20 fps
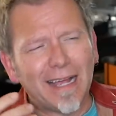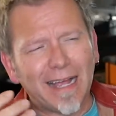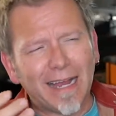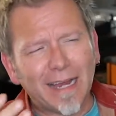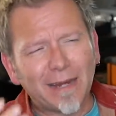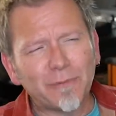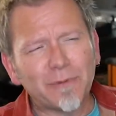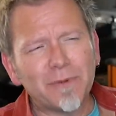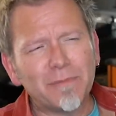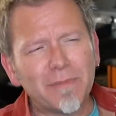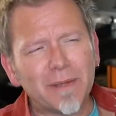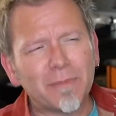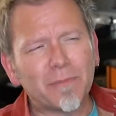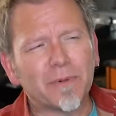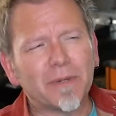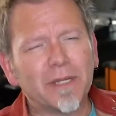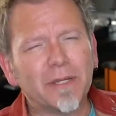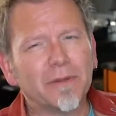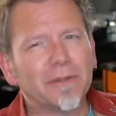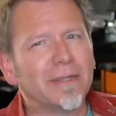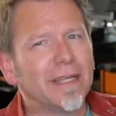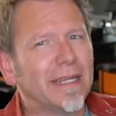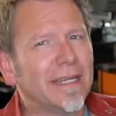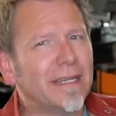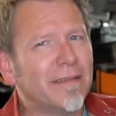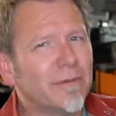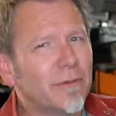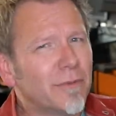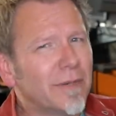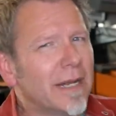I remember hearing that
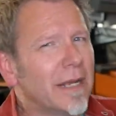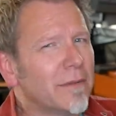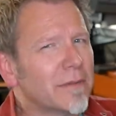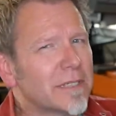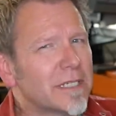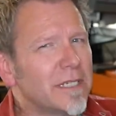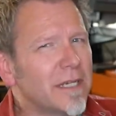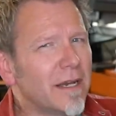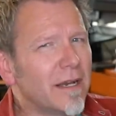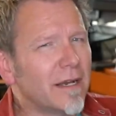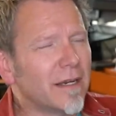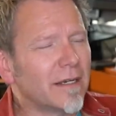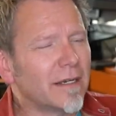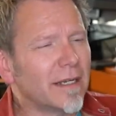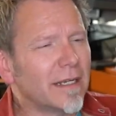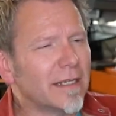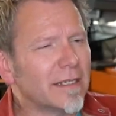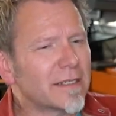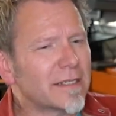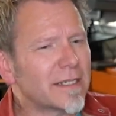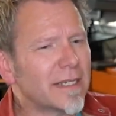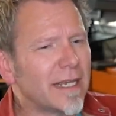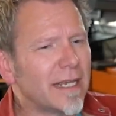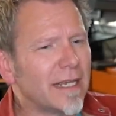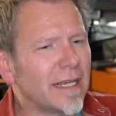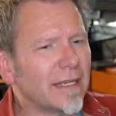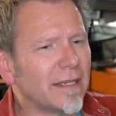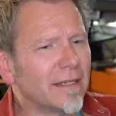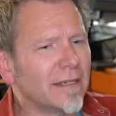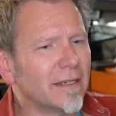even when I was young and
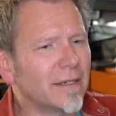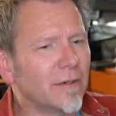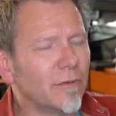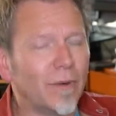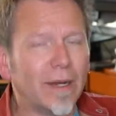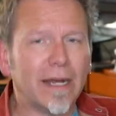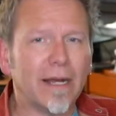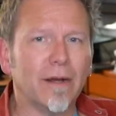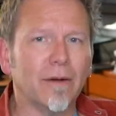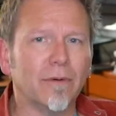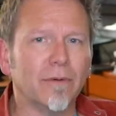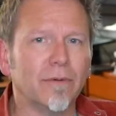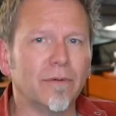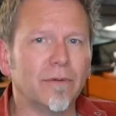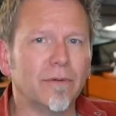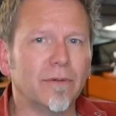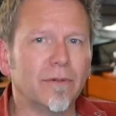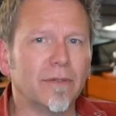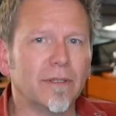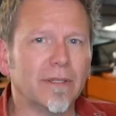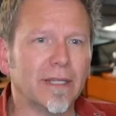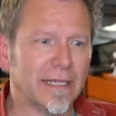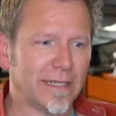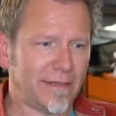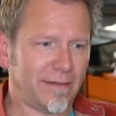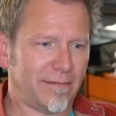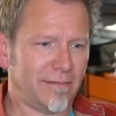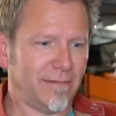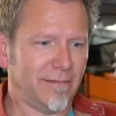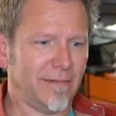saying, wow,
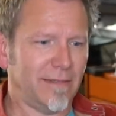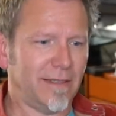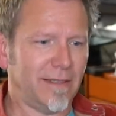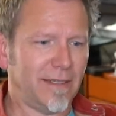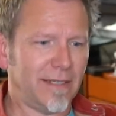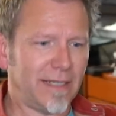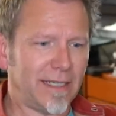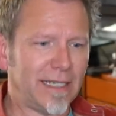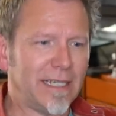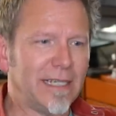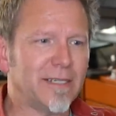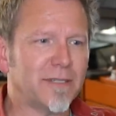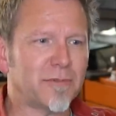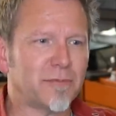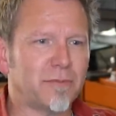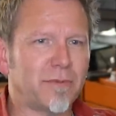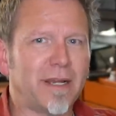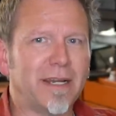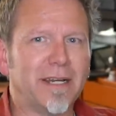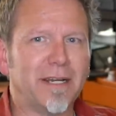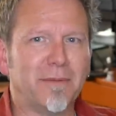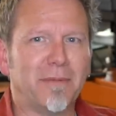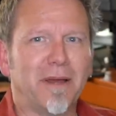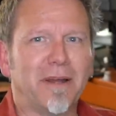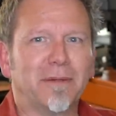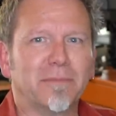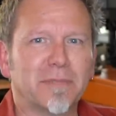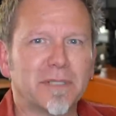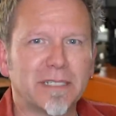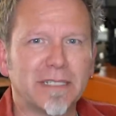like, he's writing
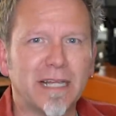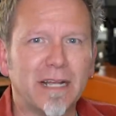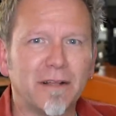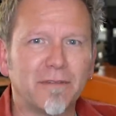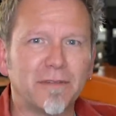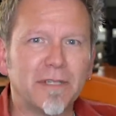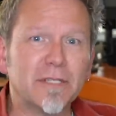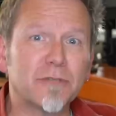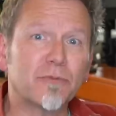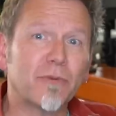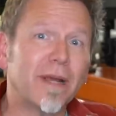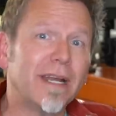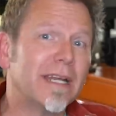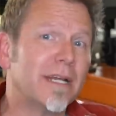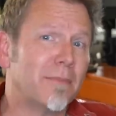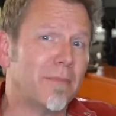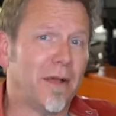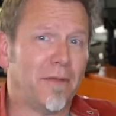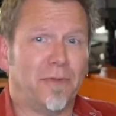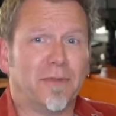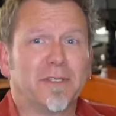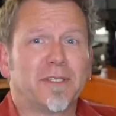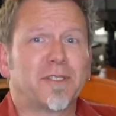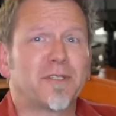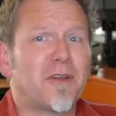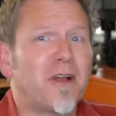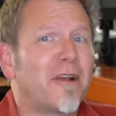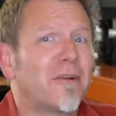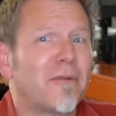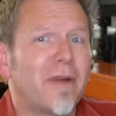about himself. He's writing about the
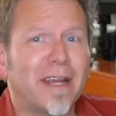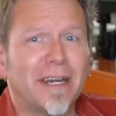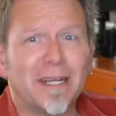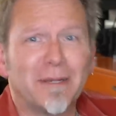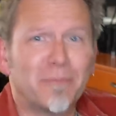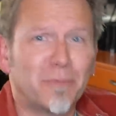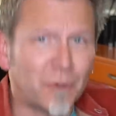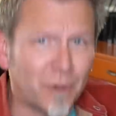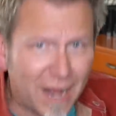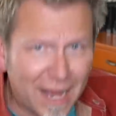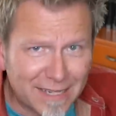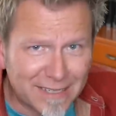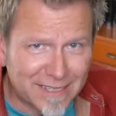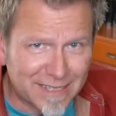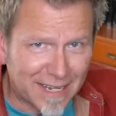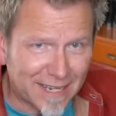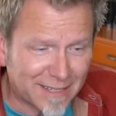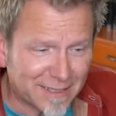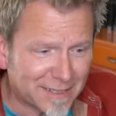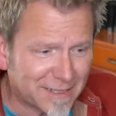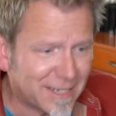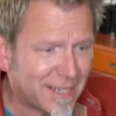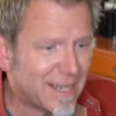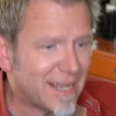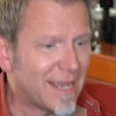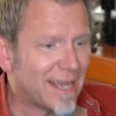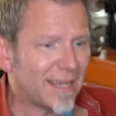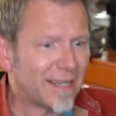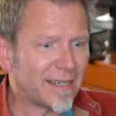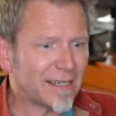songwriting process.
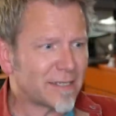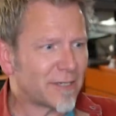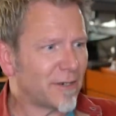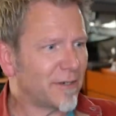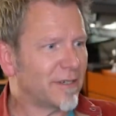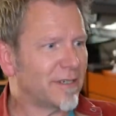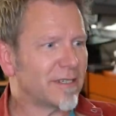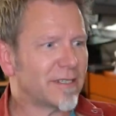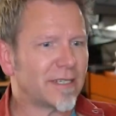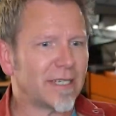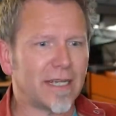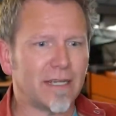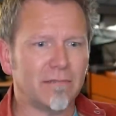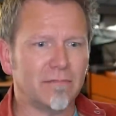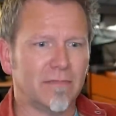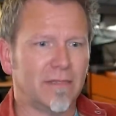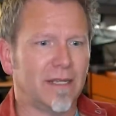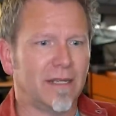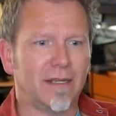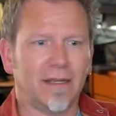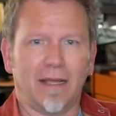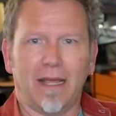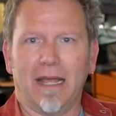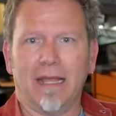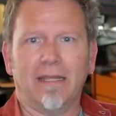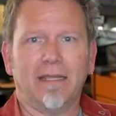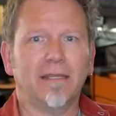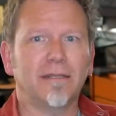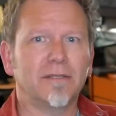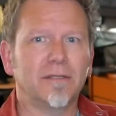And I started to say,
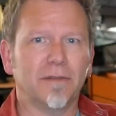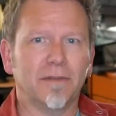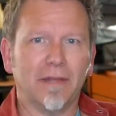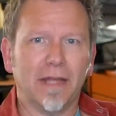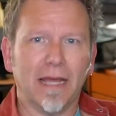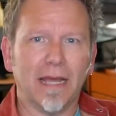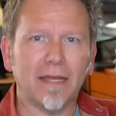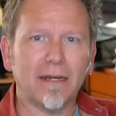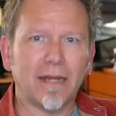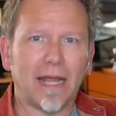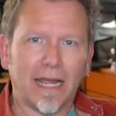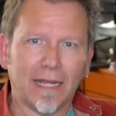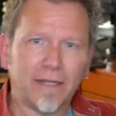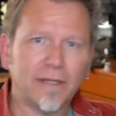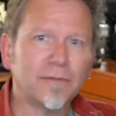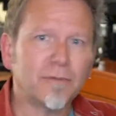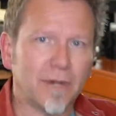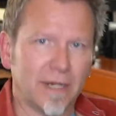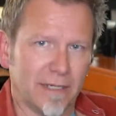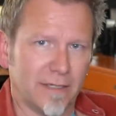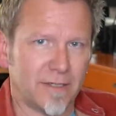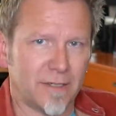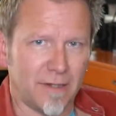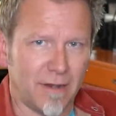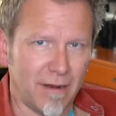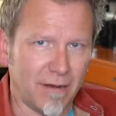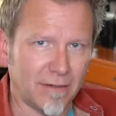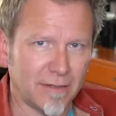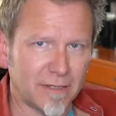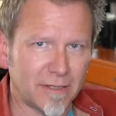I can do that. I could write
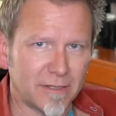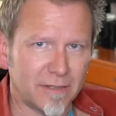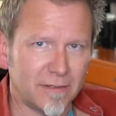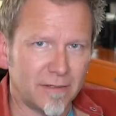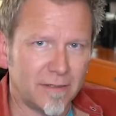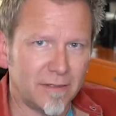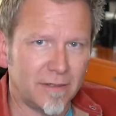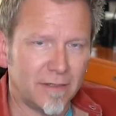songs.